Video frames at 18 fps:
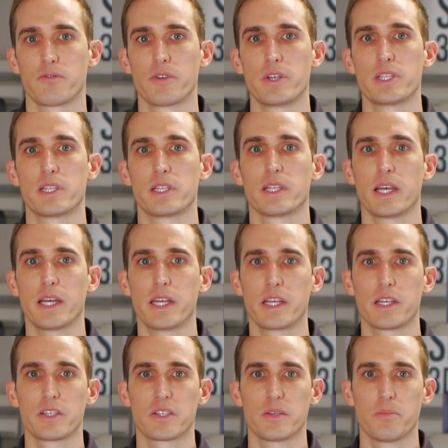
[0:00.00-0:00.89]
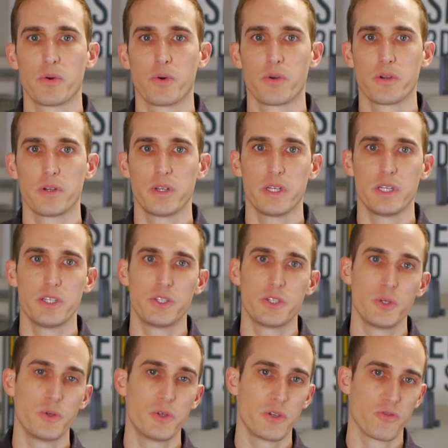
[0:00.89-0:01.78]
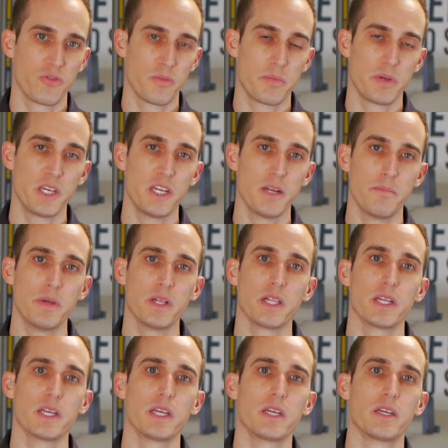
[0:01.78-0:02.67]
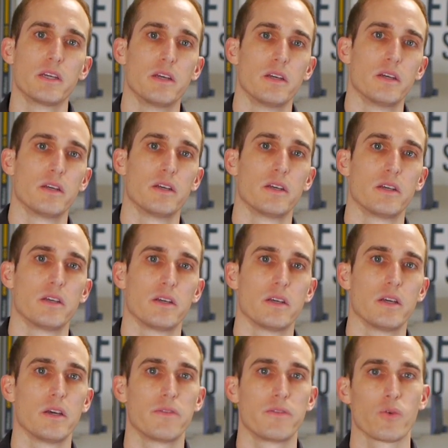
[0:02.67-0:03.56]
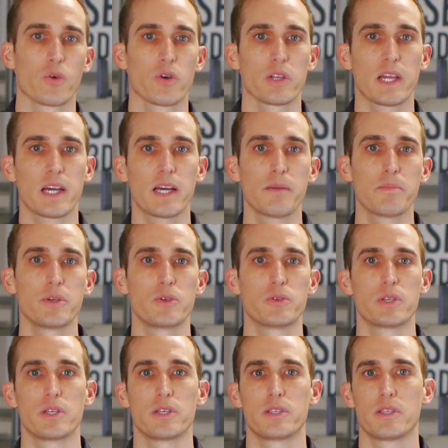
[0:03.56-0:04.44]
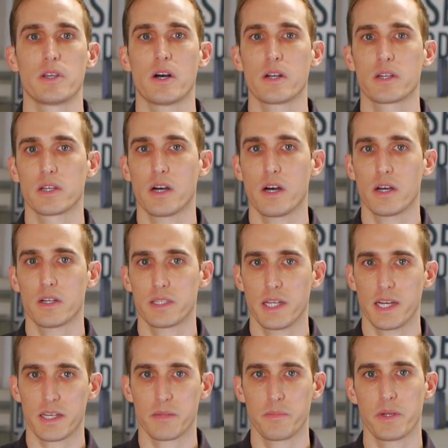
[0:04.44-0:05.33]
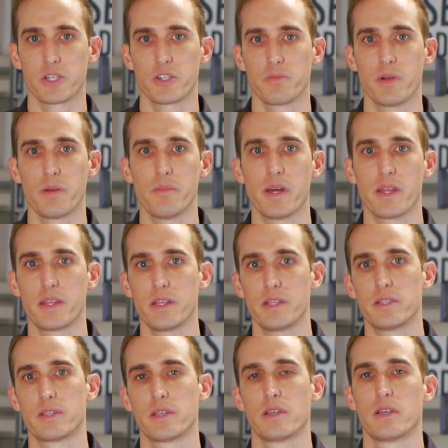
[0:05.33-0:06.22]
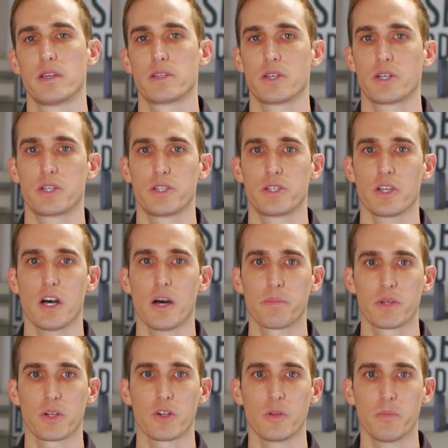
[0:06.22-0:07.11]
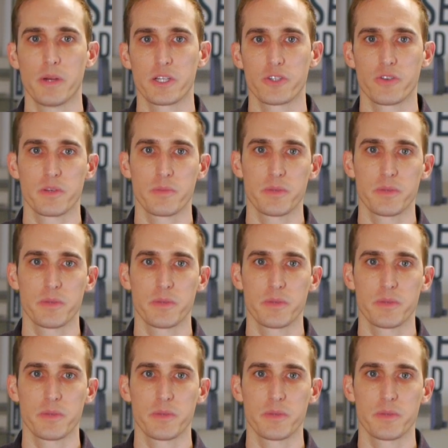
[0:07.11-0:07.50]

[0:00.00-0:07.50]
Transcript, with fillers: reason lighting is important is due to repeatability. If your lab uses non-contact measurement methods, such as optical measuring